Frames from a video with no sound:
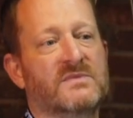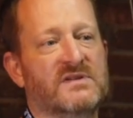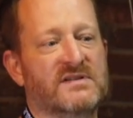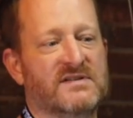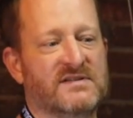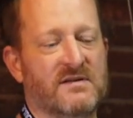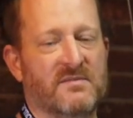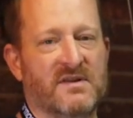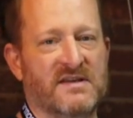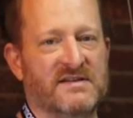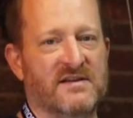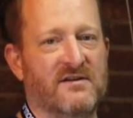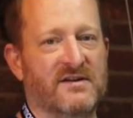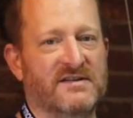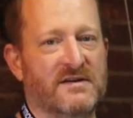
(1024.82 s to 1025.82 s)
some of these
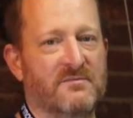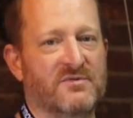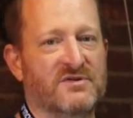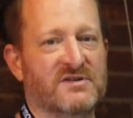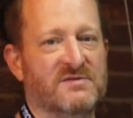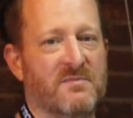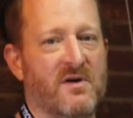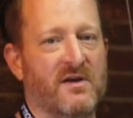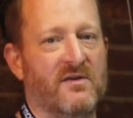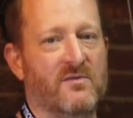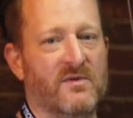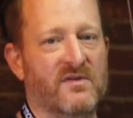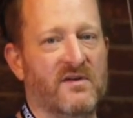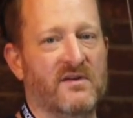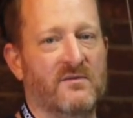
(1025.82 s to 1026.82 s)
high temperature spikes
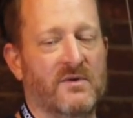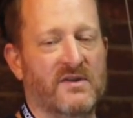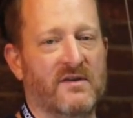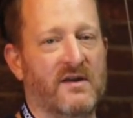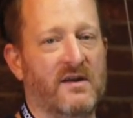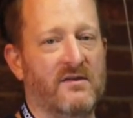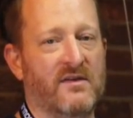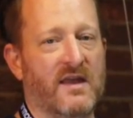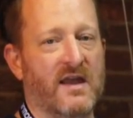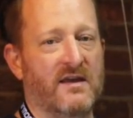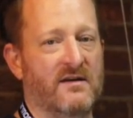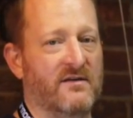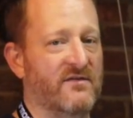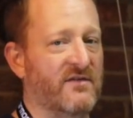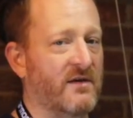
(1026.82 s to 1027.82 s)
we're tending to get
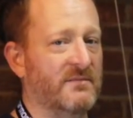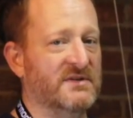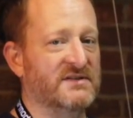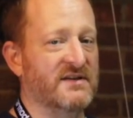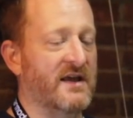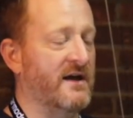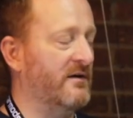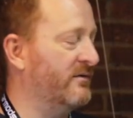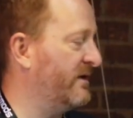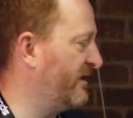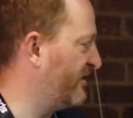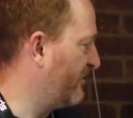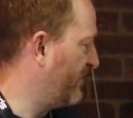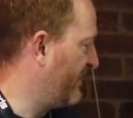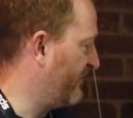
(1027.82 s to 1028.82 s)
in our summers now
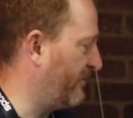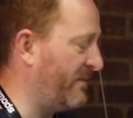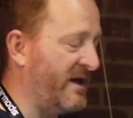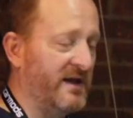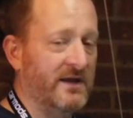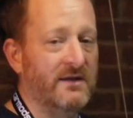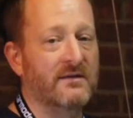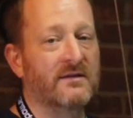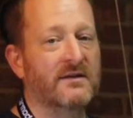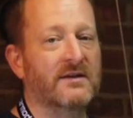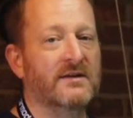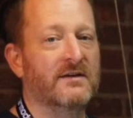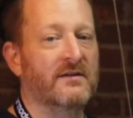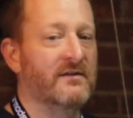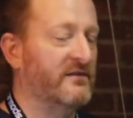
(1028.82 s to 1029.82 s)
is a bit of a pain.
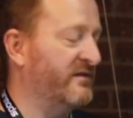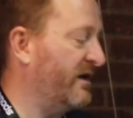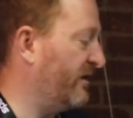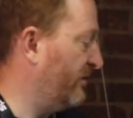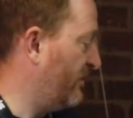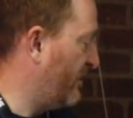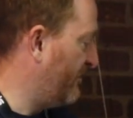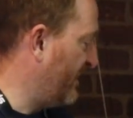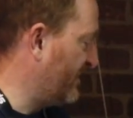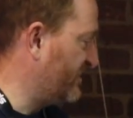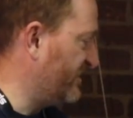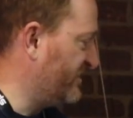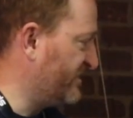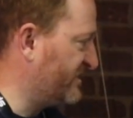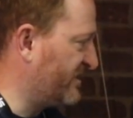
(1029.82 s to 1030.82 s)
So I'm actually
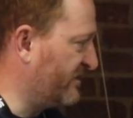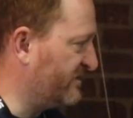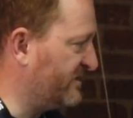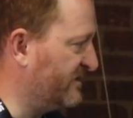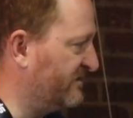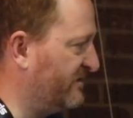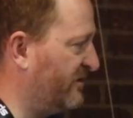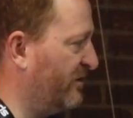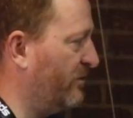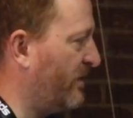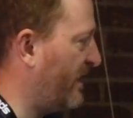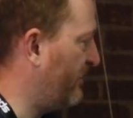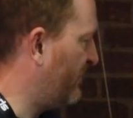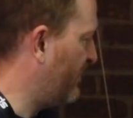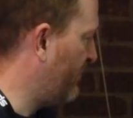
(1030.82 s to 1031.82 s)
just going to do
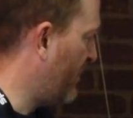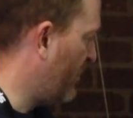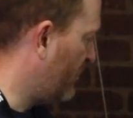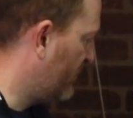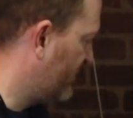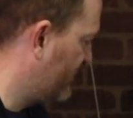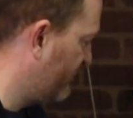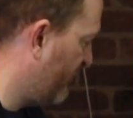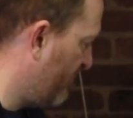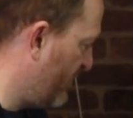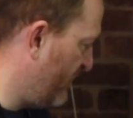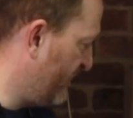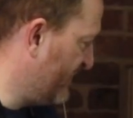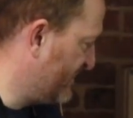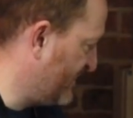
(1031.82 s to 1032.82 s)
away with the box,
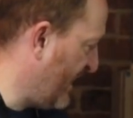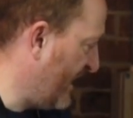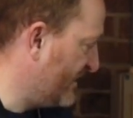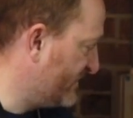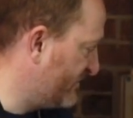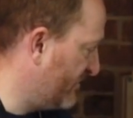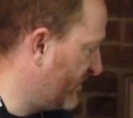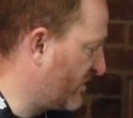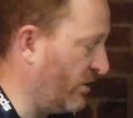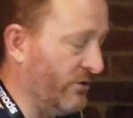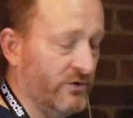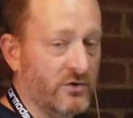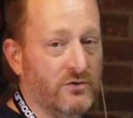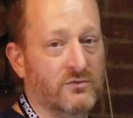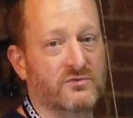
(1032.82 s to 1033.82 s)
remove the stands from the
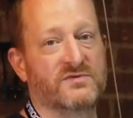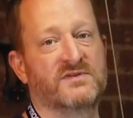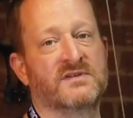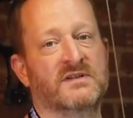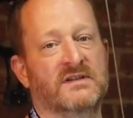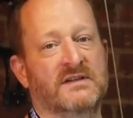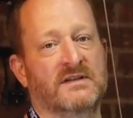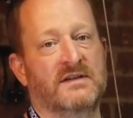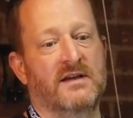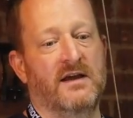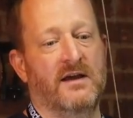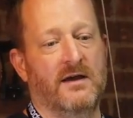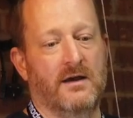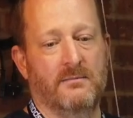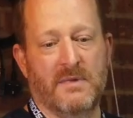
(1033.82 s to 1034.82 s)
conicals,
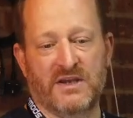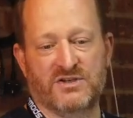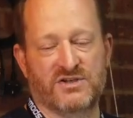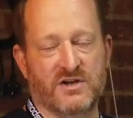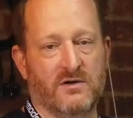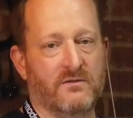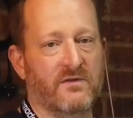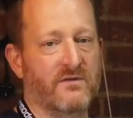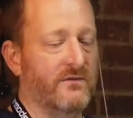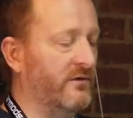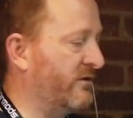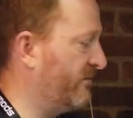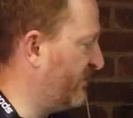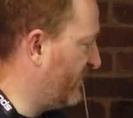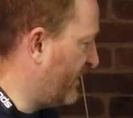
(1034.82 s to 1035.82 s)
make shelves for
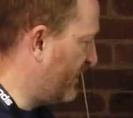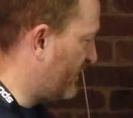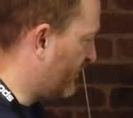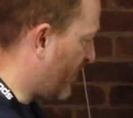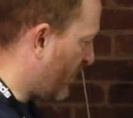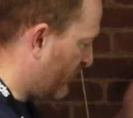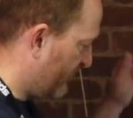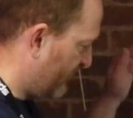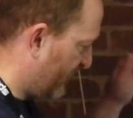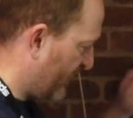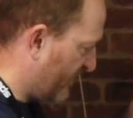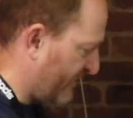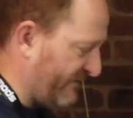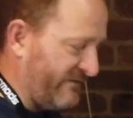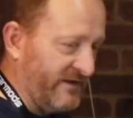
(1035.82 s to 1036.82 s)
them, and they're hopefully
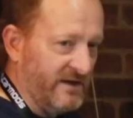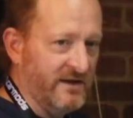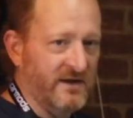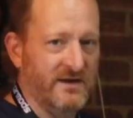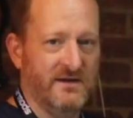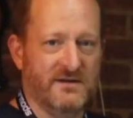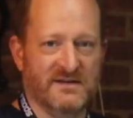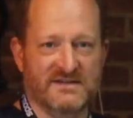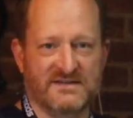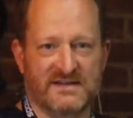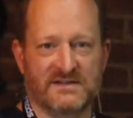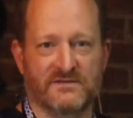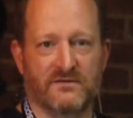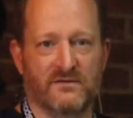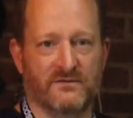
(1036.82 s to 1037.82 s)
going to fit in a
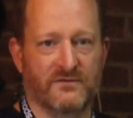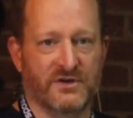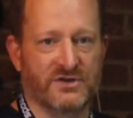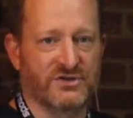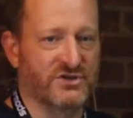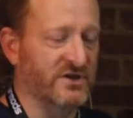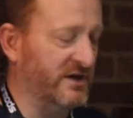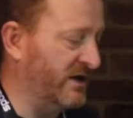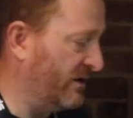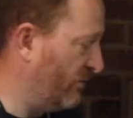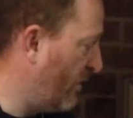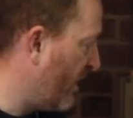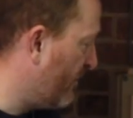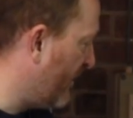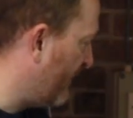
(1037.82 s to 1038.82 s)
6-foot fridge,
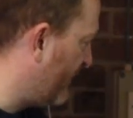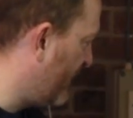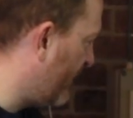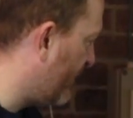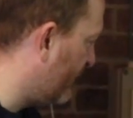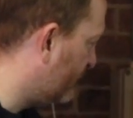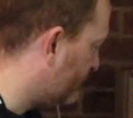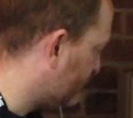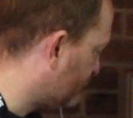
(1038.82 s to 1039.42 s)
one above the other.